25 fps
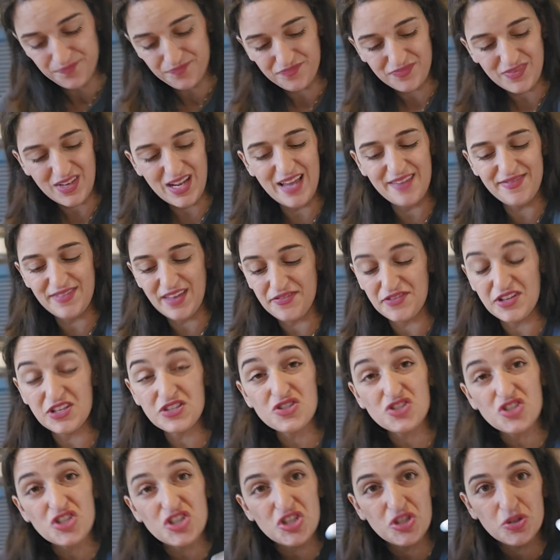and then
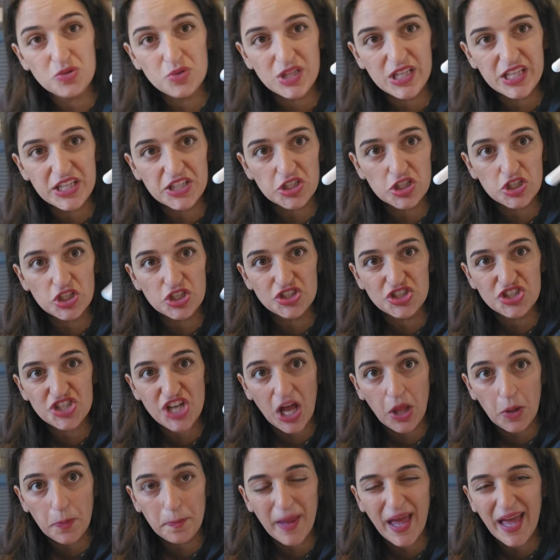this cute little
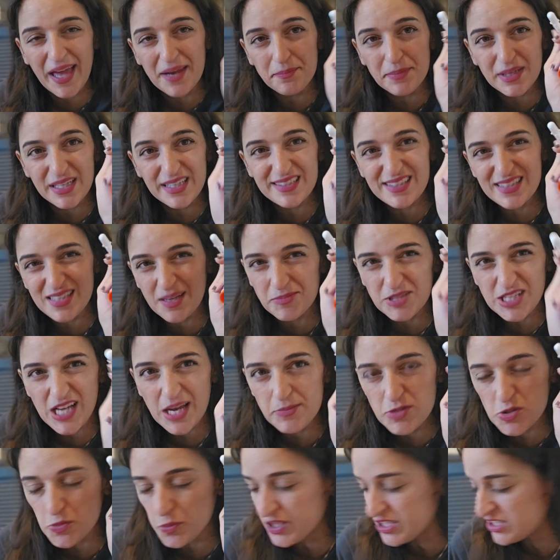gel pen because
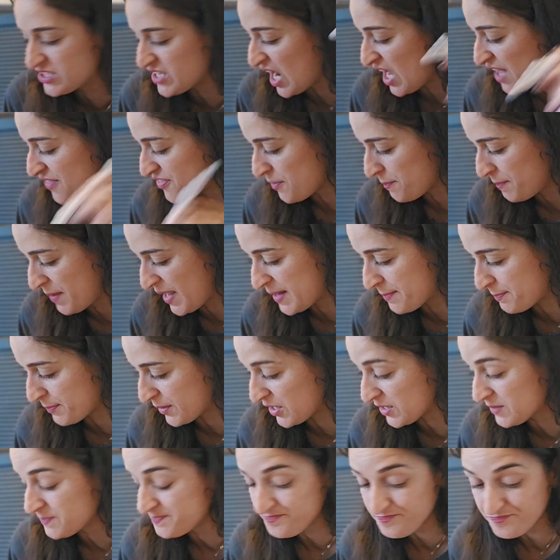sometimes we dot the
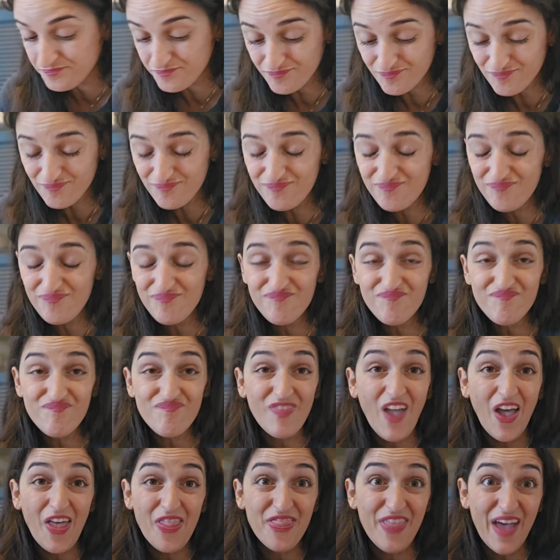paper.
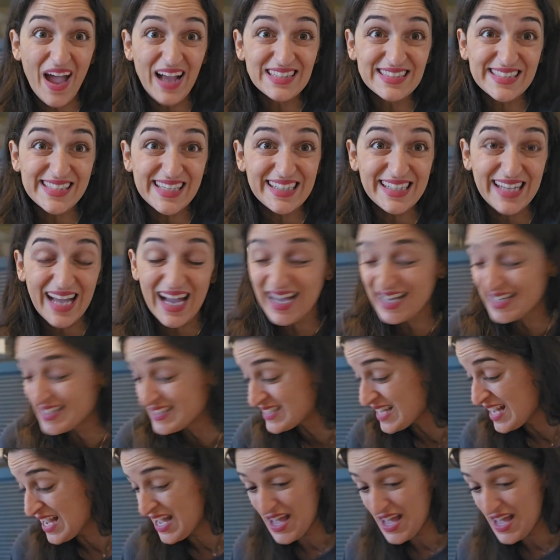That's it, guys.